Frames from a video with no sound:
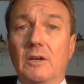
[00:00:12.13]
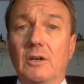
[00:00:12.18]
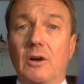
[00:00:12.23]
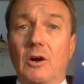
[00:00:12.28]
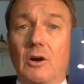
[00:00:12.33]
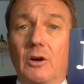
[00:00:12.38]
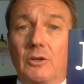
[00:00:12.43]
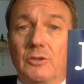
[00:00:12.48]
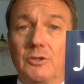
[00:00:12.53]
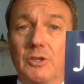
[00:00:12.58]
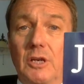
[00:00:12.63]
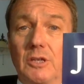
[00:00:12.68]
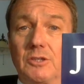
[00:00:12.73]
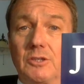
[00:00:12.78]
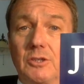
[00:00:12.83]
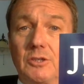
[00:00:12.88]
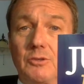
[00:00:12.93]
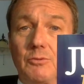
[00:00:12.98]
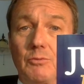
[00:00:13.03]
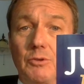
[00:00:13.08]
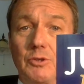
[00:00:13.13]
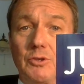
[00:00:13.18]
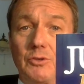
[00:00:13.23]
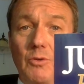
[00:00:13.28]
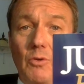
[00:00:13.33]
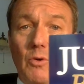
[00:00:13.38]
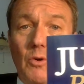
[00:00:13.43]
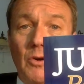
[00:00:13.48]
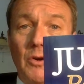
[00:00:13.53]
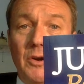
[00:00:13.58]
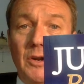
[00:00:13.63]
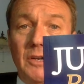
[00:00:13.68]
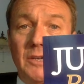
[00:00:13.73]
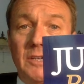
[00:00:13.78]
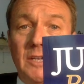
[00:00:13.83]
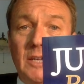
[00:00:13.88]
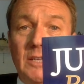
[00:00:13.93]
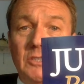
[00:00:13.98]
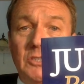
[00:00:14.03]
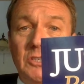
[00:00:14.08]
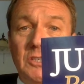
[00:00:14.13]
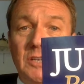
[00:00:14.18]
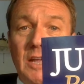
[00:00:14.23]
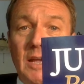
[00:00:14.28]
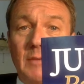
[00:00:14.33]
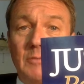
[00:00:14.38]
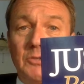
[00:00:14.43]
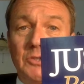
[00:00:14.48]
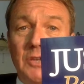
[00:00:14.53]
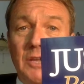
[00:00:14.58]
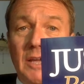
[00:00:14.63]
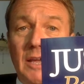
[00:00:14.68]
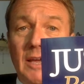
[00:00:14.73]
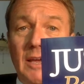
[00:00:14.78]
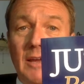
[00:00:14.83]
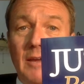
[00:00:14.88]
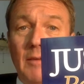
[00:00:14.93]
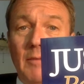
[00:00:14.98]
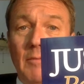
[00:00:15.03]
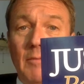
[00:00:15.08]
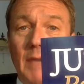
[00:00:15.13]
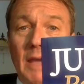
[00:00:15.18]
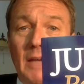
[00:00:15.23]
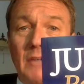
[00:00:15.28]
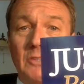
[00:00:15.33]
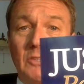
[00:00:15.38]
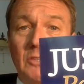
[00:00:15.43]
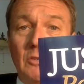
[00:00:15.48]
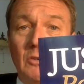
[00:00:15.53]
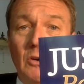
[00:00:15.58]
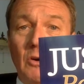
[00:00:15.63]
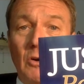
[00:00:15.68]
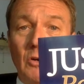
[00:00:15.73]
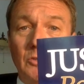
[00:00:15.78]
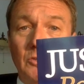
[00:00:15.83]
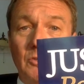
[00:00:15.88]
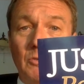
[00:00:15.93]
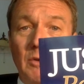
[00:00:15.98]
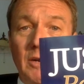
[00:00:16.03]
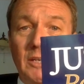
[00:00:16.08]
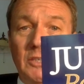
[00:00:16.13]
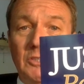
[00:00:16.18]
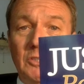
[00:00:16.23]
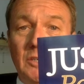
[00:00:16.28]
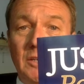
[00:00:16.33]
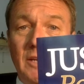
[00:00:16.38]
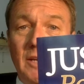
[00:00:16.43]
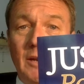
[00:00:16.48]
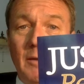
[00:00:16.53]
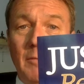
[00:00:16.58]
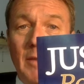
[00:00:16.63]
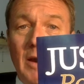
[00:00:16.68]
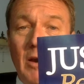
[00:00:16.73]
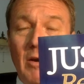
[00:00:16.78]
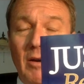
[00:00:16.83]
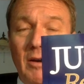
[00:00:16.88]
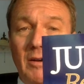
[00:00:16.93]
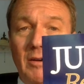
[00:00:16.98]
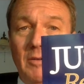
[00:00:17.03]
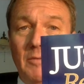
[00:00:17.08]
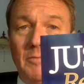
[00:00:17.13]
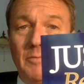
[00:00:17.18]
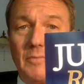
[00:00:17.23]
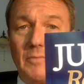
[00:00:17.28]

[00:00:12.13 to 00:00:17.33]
called Justice Restored: 10 Steps to End Mass Incarceration in America.